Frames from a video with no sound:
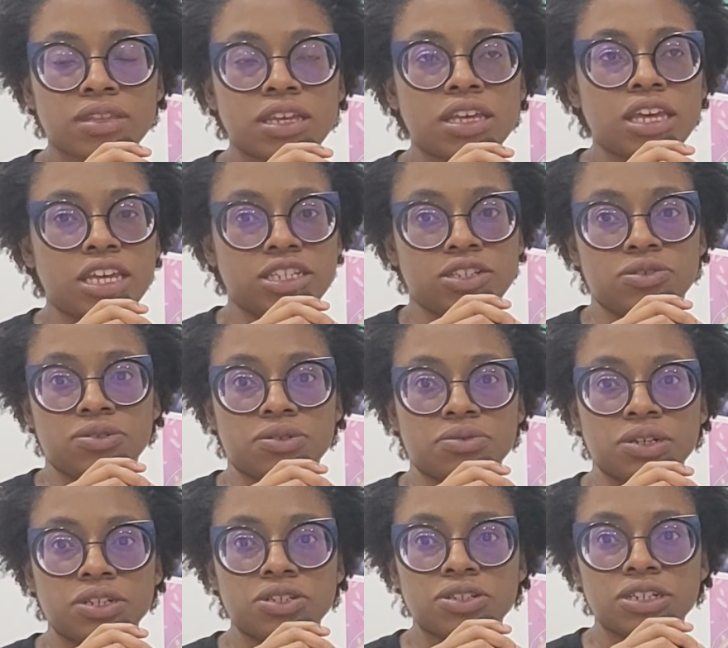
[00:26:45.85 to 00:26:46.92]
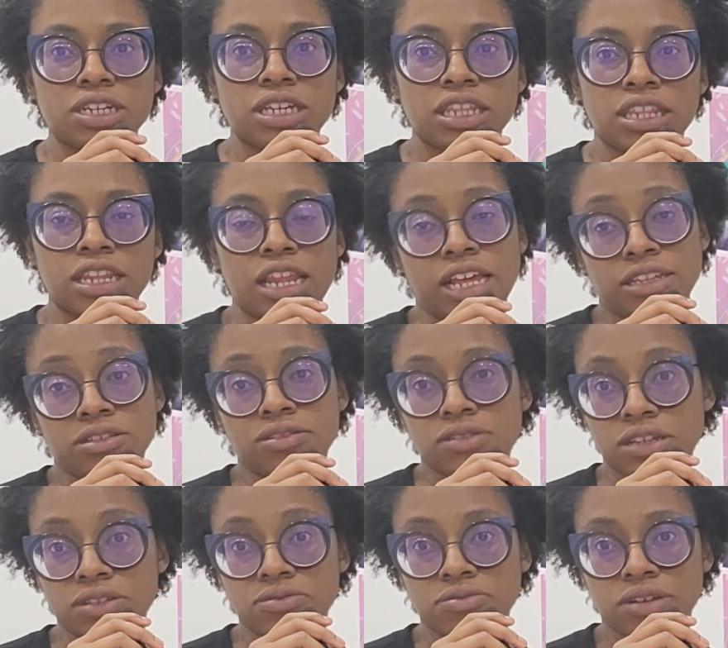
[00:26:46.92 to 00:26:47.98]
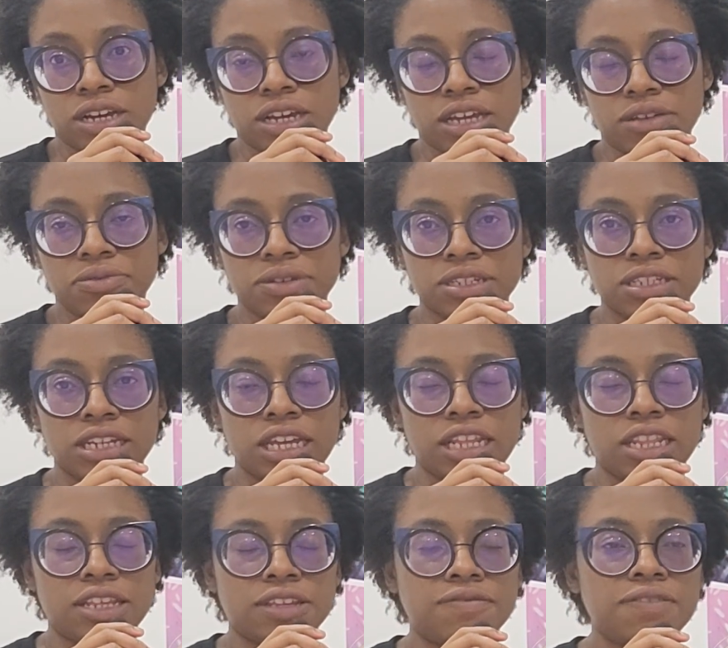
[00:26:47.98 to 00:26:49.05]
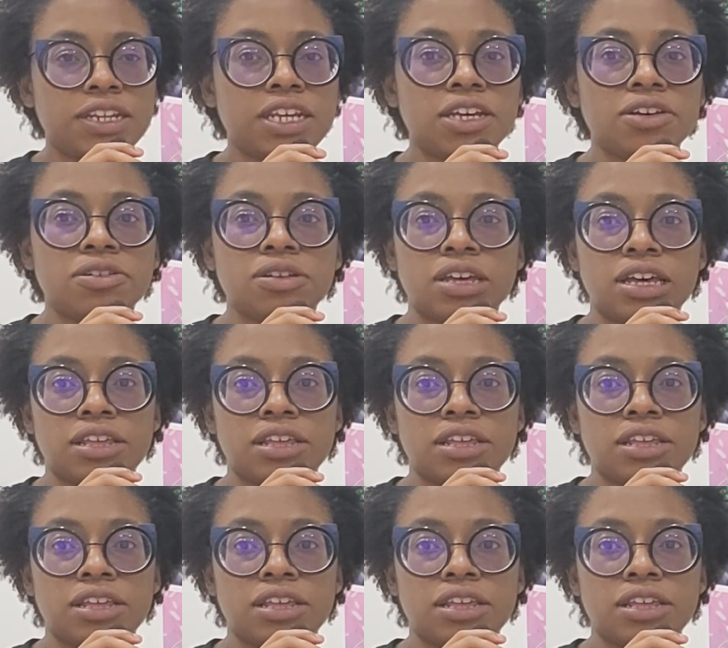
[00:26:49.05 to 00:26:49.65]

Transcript: In case you were wondering, that's why I wasn't in this video.